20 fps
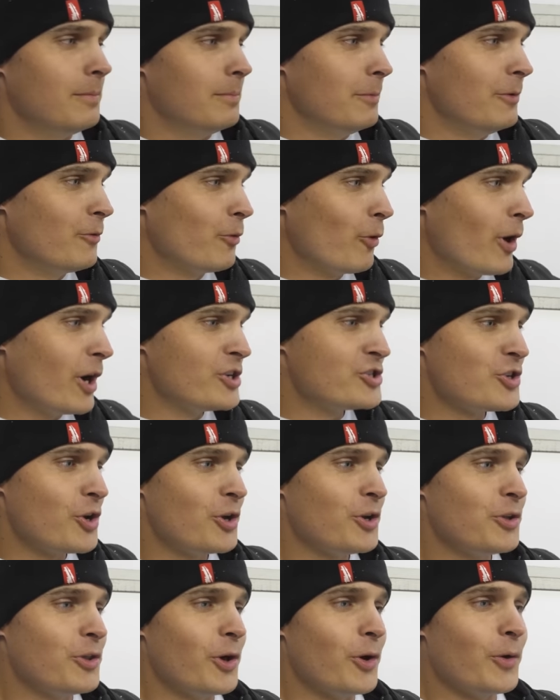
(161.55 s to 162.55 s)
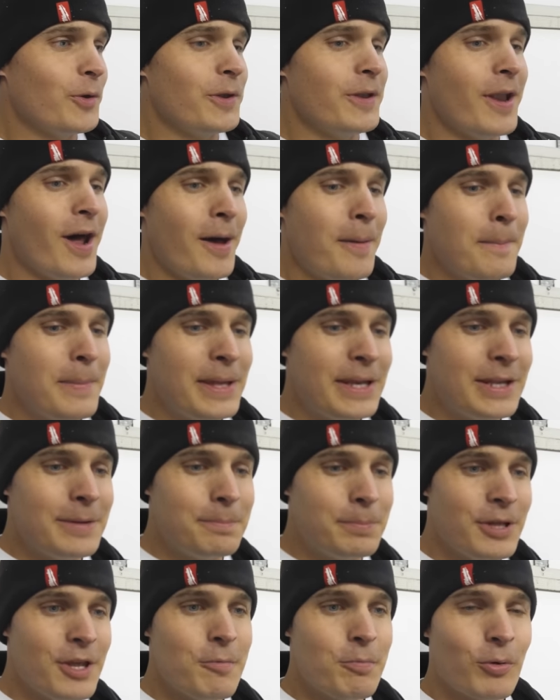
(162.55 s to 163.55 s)
Before I show you though, not many
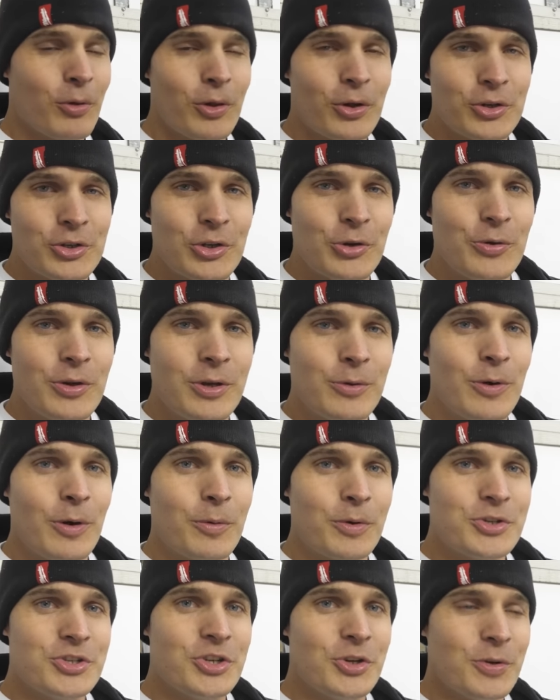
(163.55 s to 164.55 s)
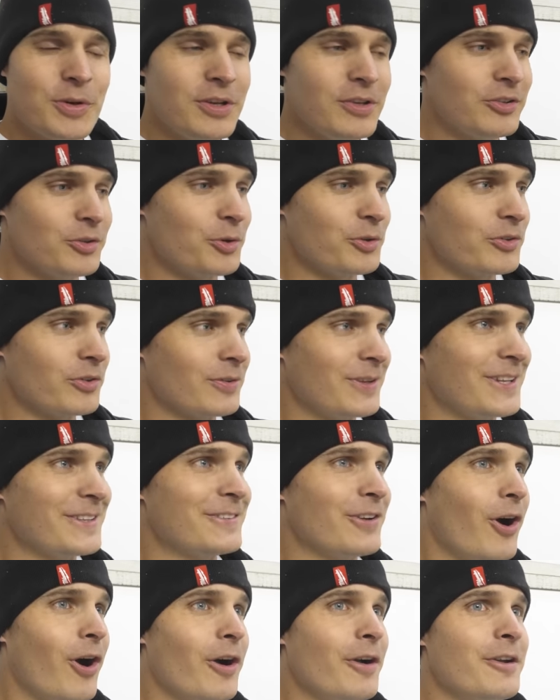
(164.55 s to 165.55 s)
people are doing what we're doing, so it's it's
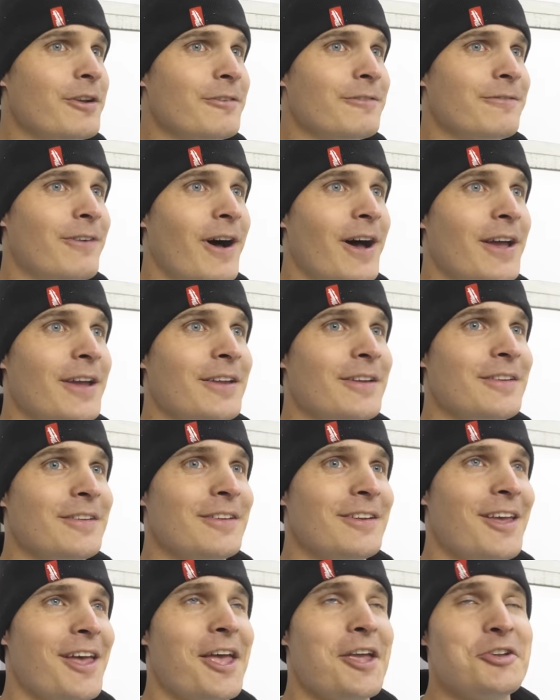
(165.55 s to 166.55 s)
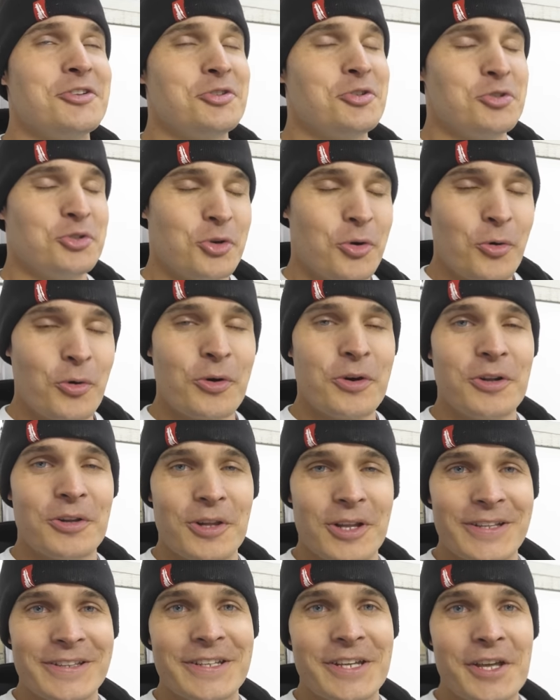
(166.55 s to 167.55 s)
hard to find a tutorial
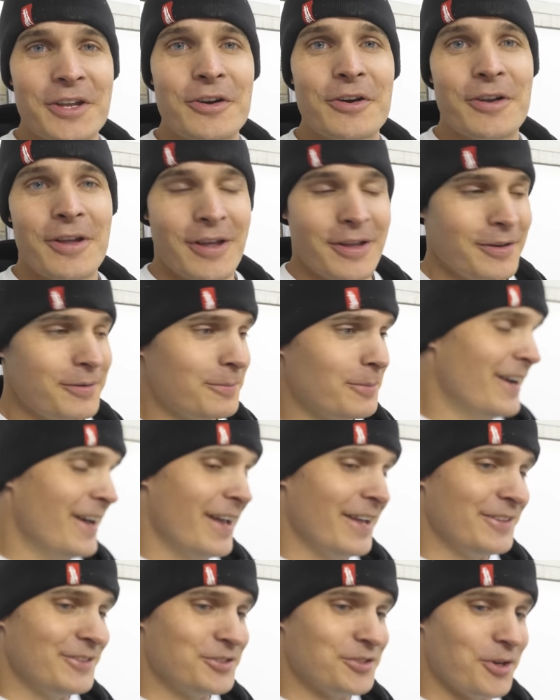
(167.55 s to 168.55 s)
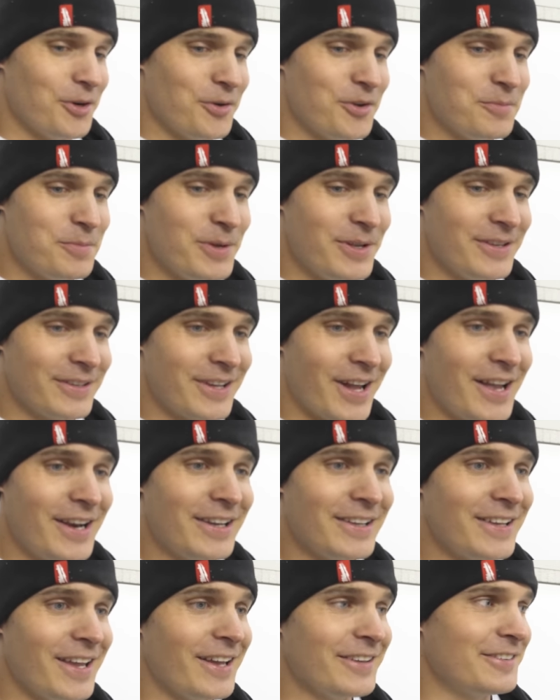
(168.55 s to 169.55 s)
on the internet. And so we've been kind
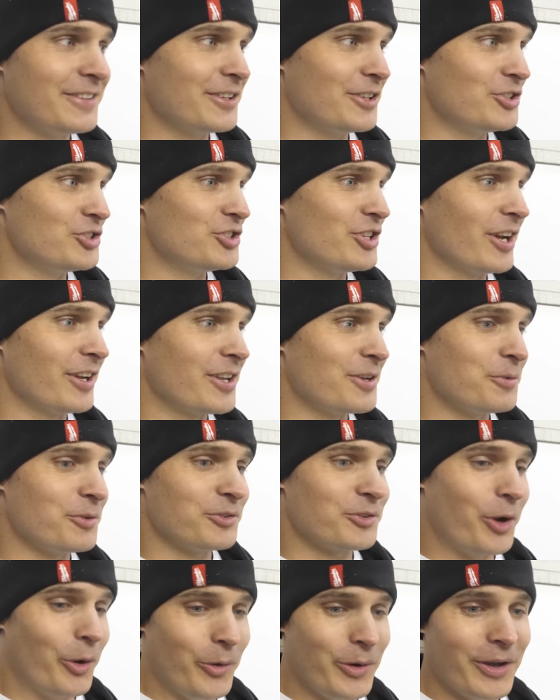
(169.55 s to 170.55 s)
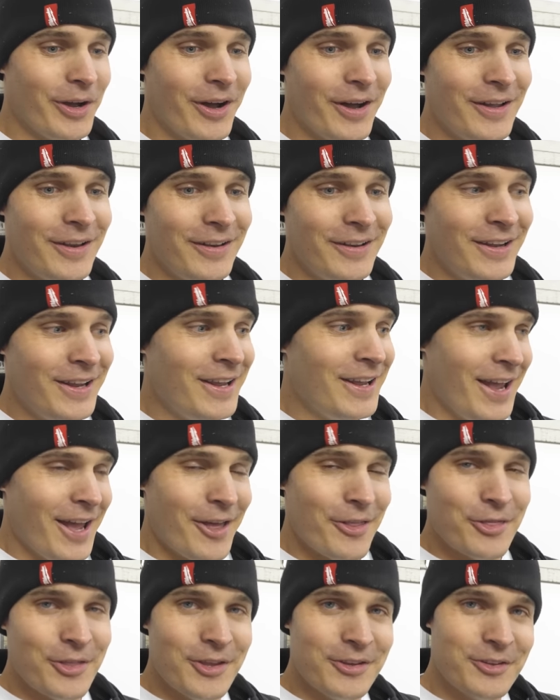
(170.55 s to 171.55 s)
of guessing and checking what's going on,
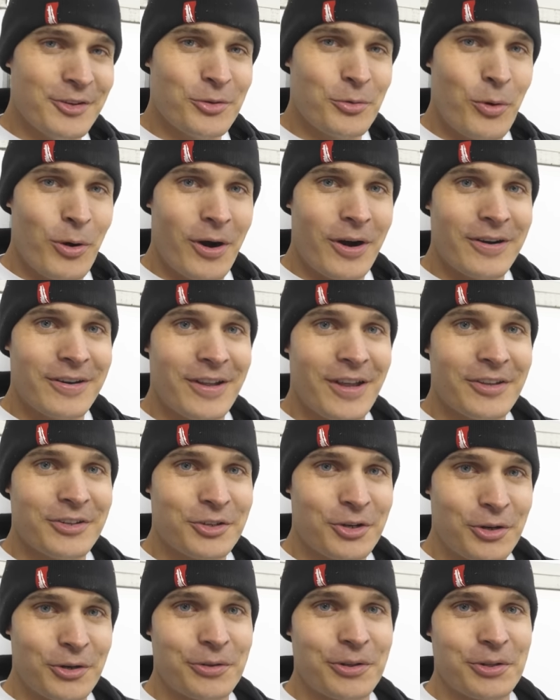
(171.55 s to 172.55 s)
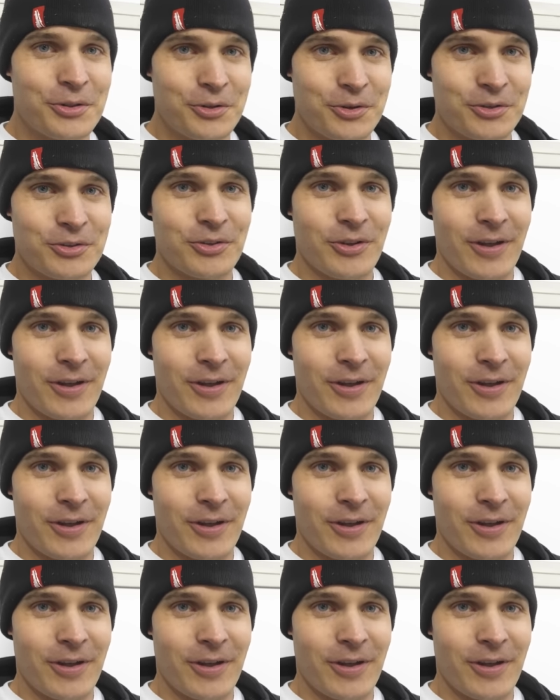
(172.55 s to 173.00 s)
and this is what our desk currently looks